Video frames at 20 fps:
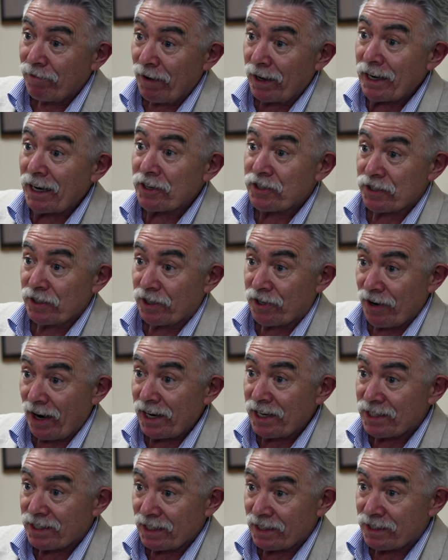financial
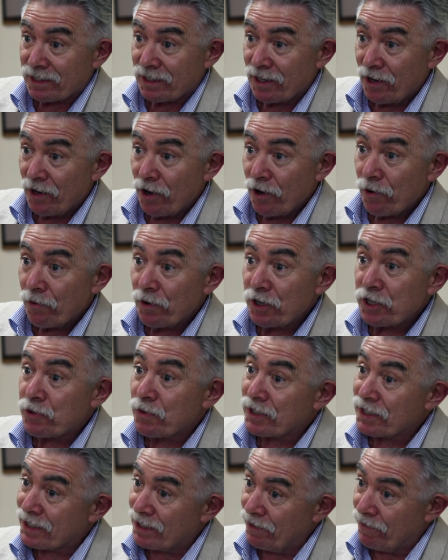crisis, which
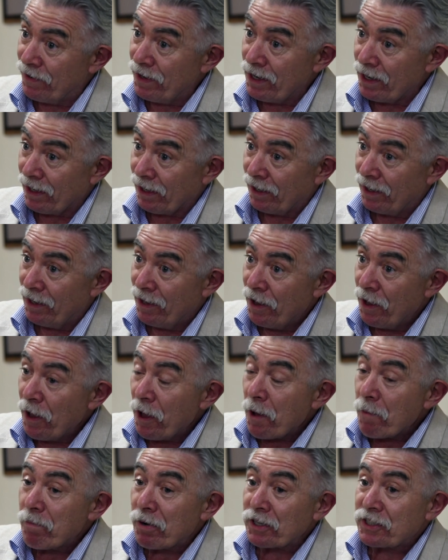was severe.
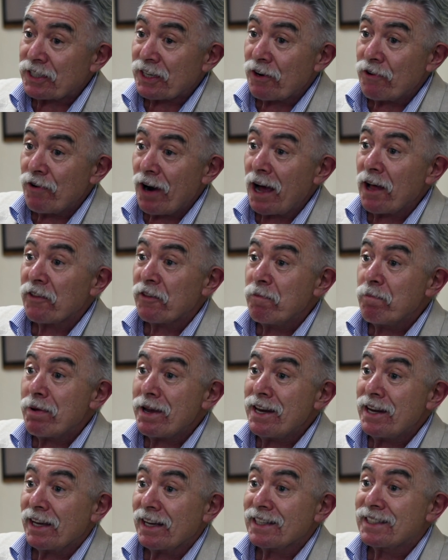But rather than
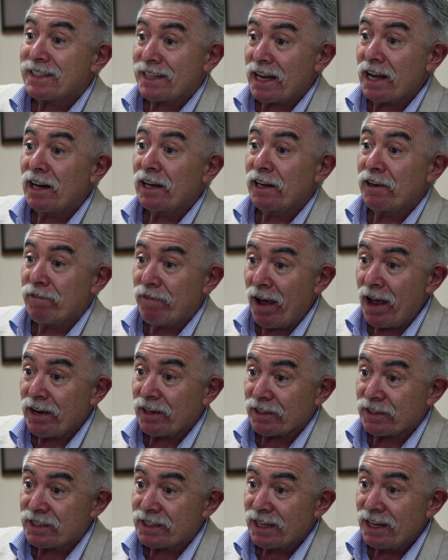being a single
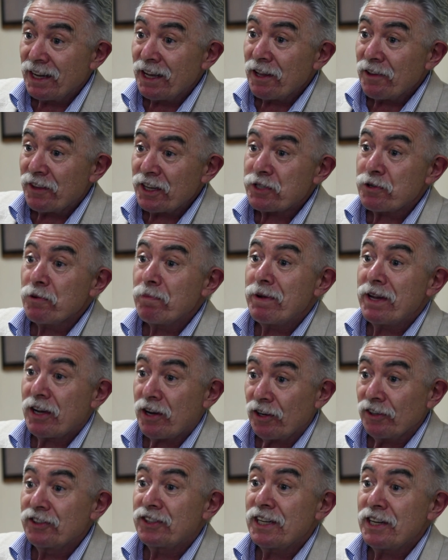event, this will be a
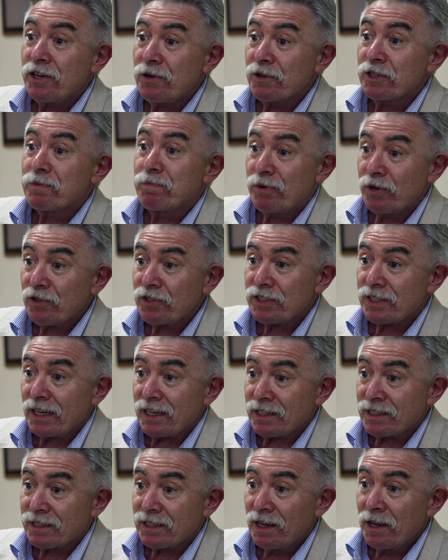continuous
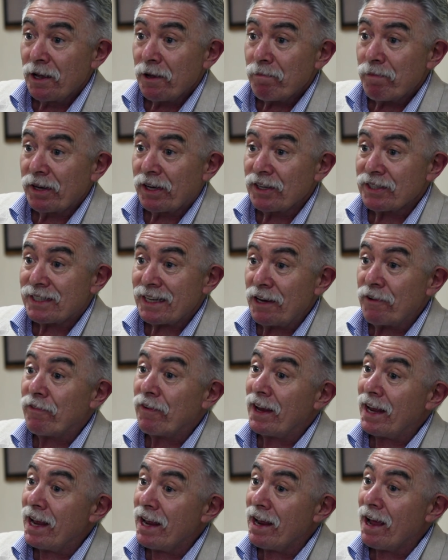process, because if
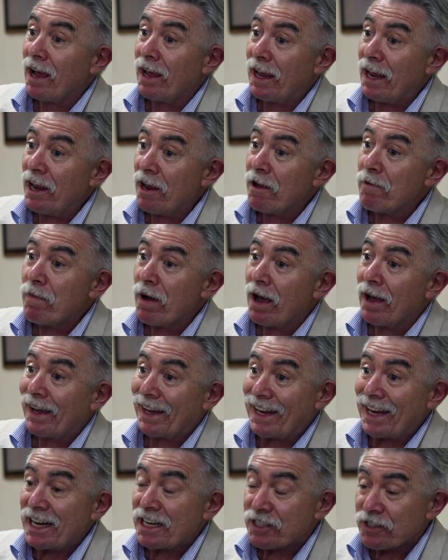
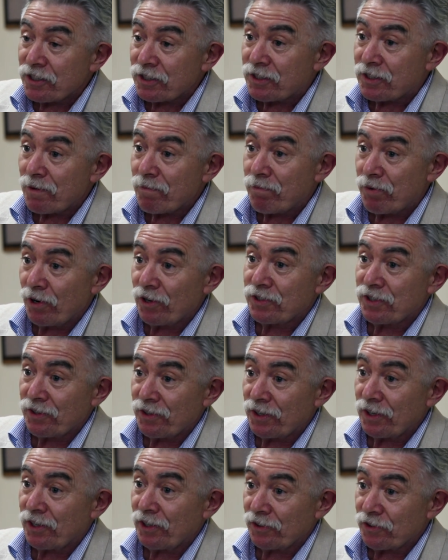AMR isn't brought
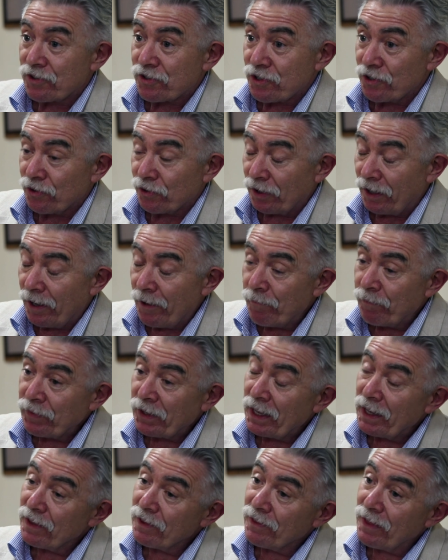under control,
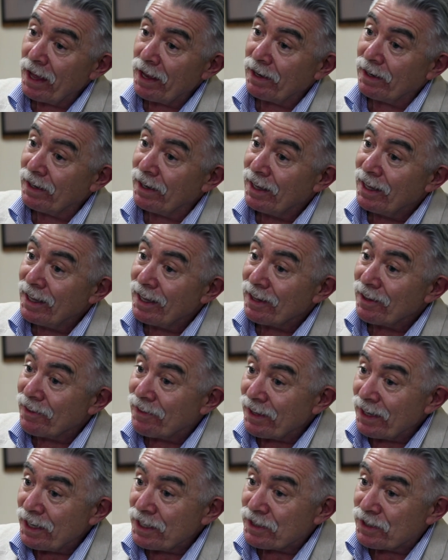then
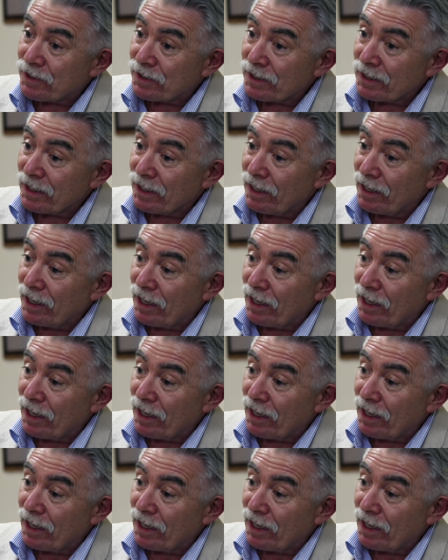these